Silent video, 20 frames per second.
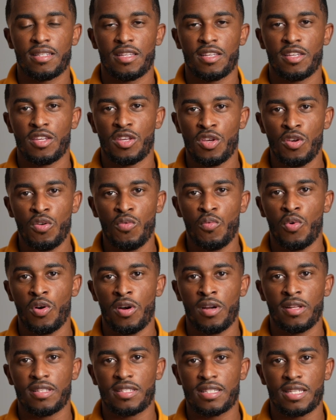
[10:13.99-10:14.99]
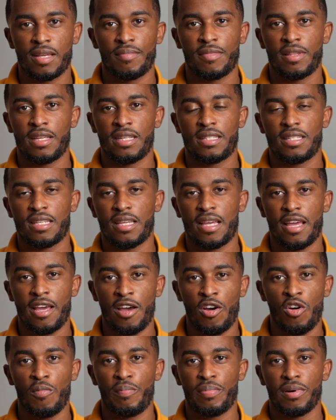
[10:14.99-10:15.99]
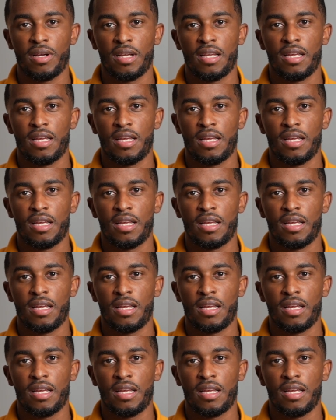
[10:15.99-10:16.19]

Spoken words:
you want something to help